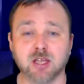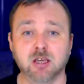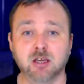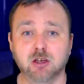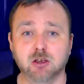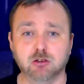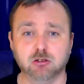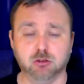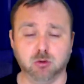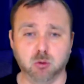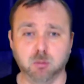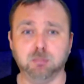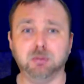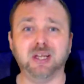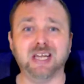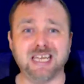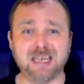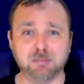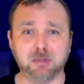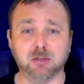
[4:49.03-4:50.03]
So
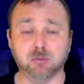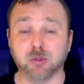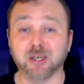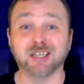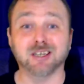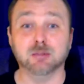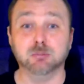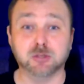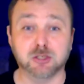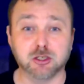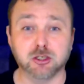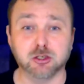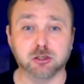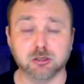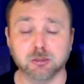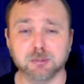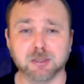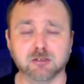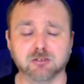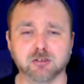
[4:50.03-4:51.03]
blaming when it comes to
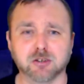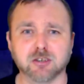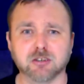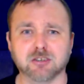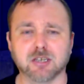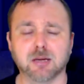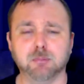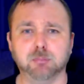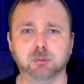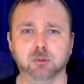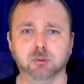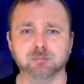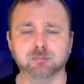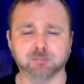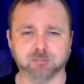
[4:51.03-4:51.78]
streaming, for example.